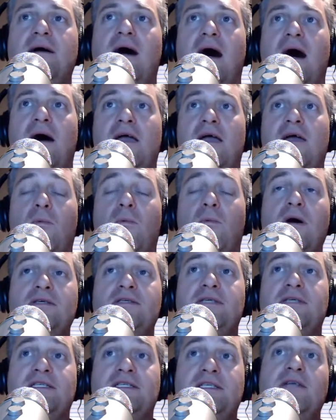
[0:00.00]

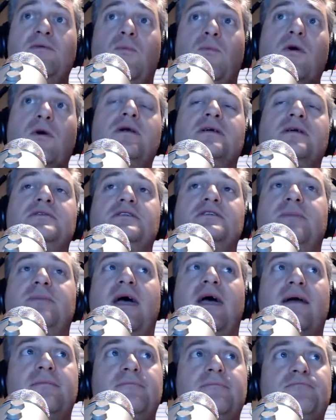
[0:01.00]
It did work as a
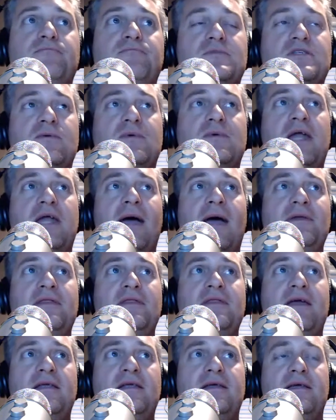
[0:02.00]
spec. So what happened
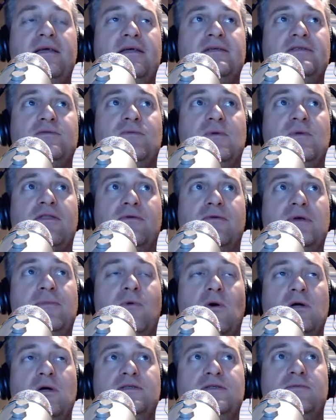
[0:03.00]
then is with
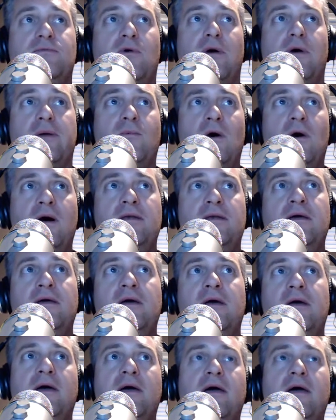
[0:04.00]
3.2.1,
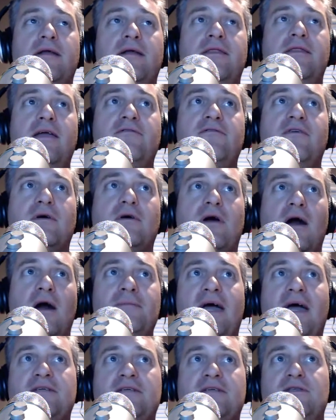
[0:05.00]
they've
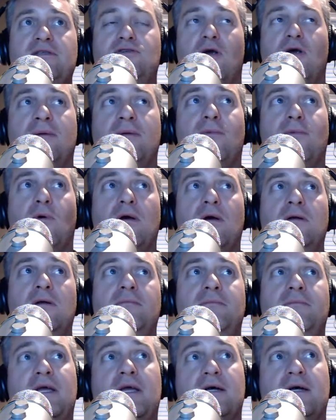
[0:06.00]
gone back to the drawing board
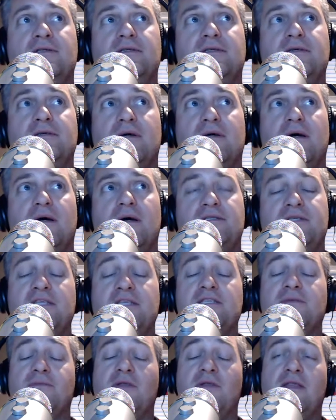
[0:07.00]
because
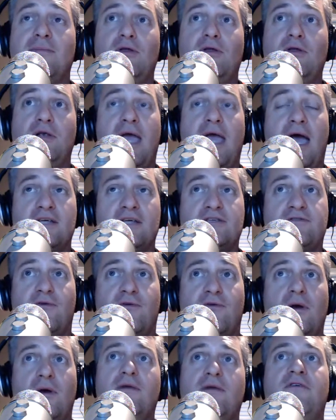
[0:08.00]
ostensibly the community asked
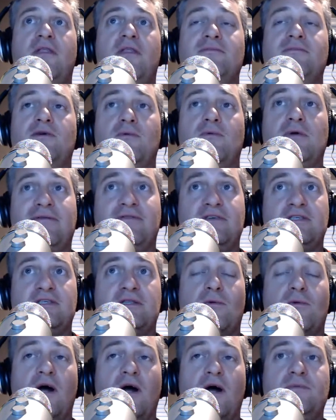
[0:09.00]
for it, for them to revisit
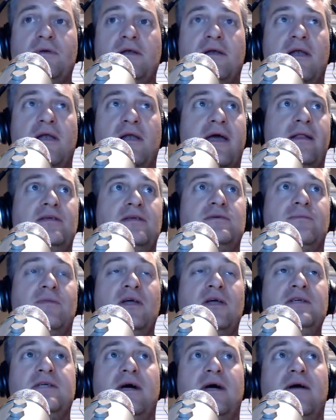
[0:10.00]
the Watchmen and Annihilation
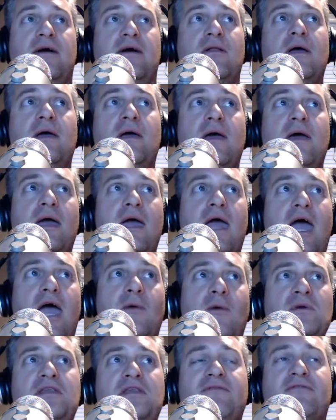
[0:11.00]
playstyle. And
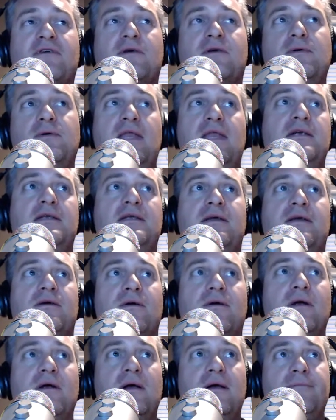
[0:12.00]
what they've created
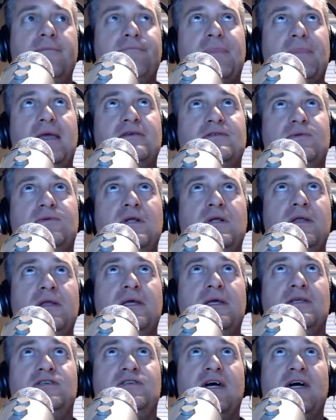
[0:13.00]
here is
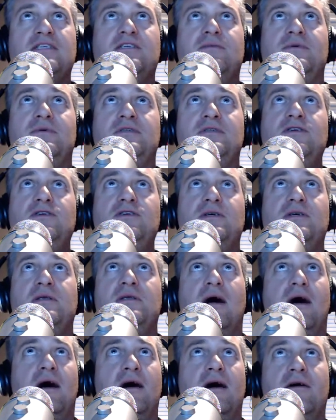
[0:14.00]
really a
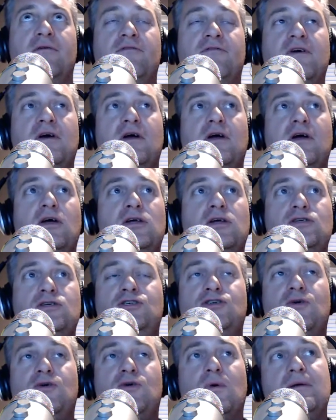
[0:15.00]
juxtaposition of
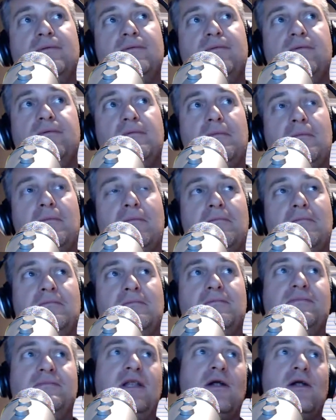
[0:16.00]
short,
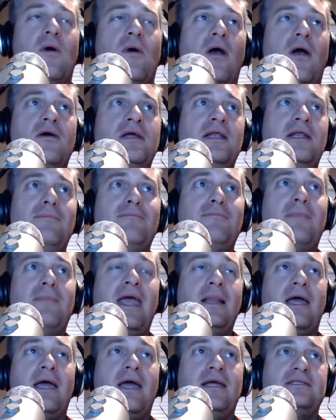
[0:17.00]
hard-hitting
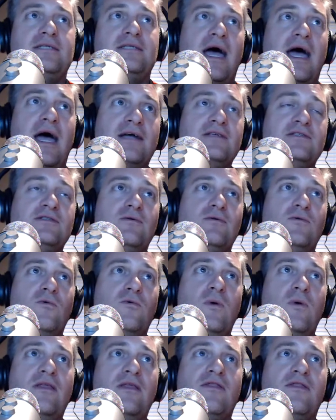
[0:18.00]
melee attacks
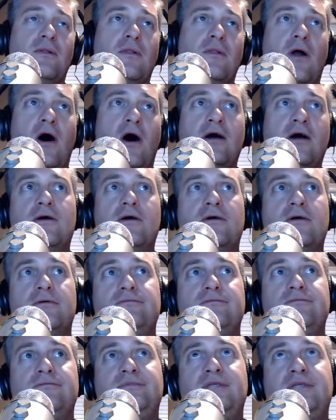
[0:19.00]
with longer
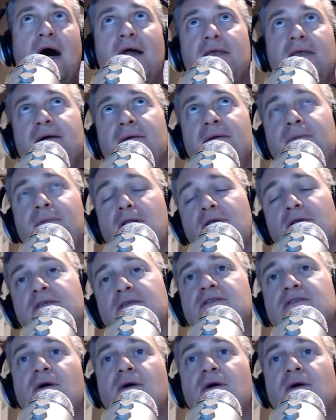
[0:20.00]
dot abilities.